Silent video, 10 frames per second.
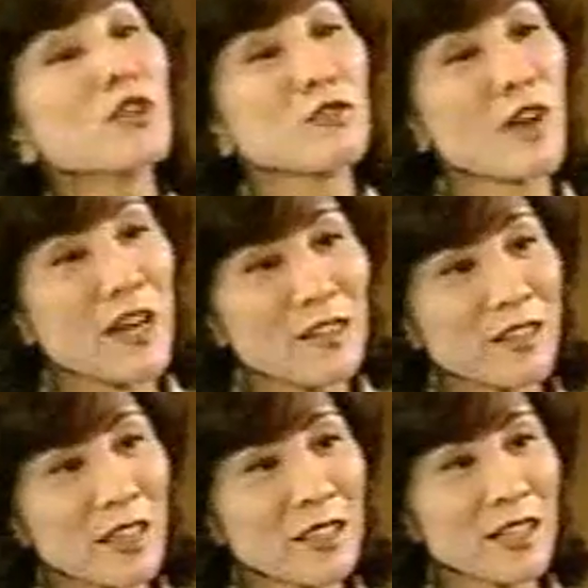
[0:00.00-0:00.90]
You've never
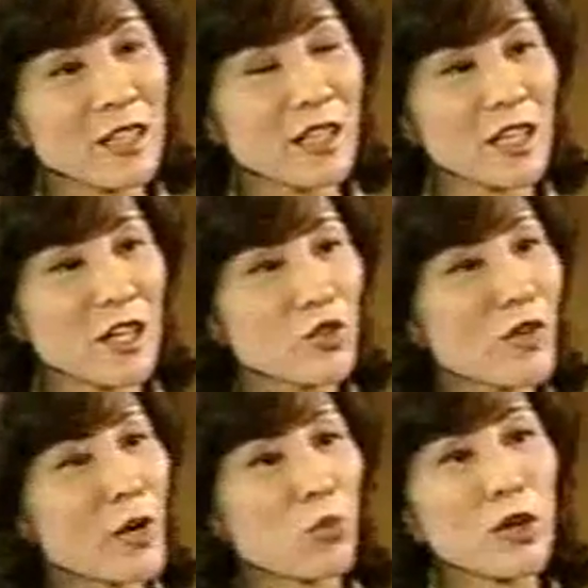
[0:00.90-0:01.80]
wanted for anything.
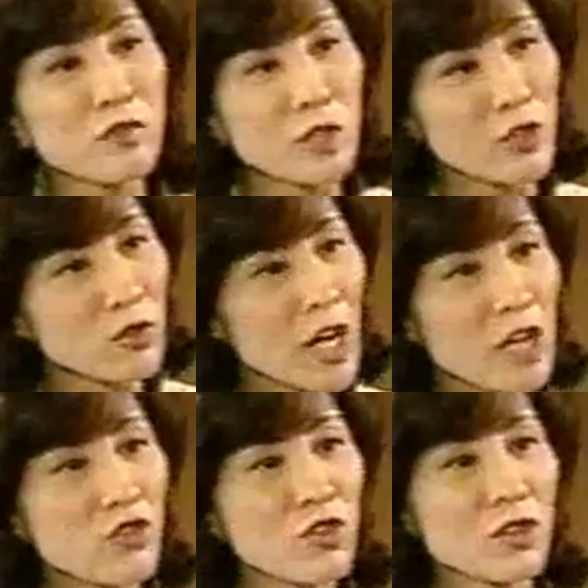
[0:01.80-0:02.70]
You've had a
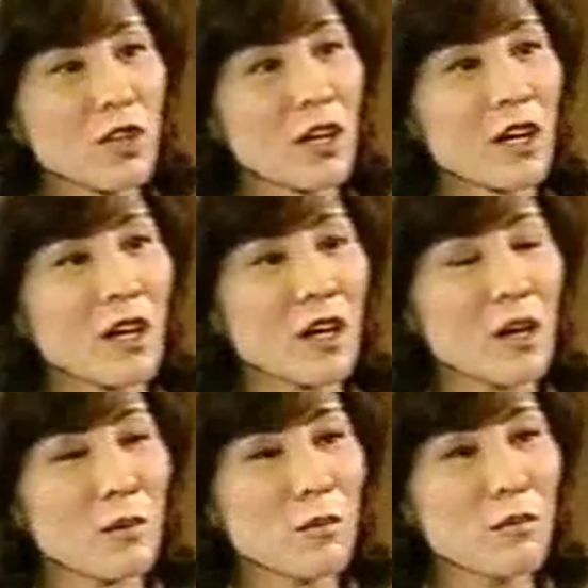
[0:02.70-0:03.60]
wonderful
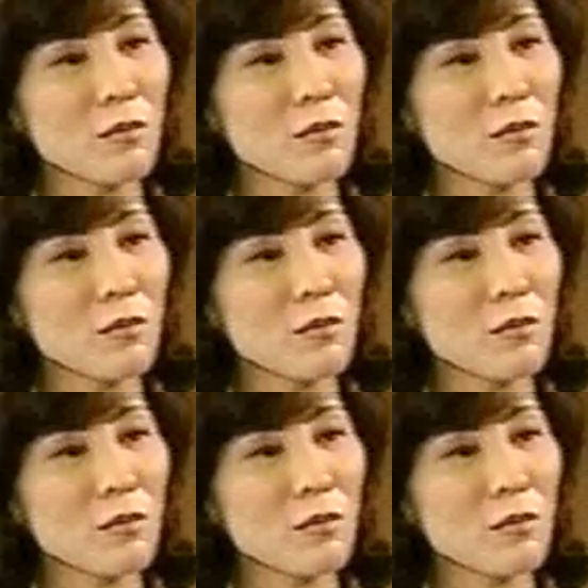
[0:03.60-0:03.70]
education.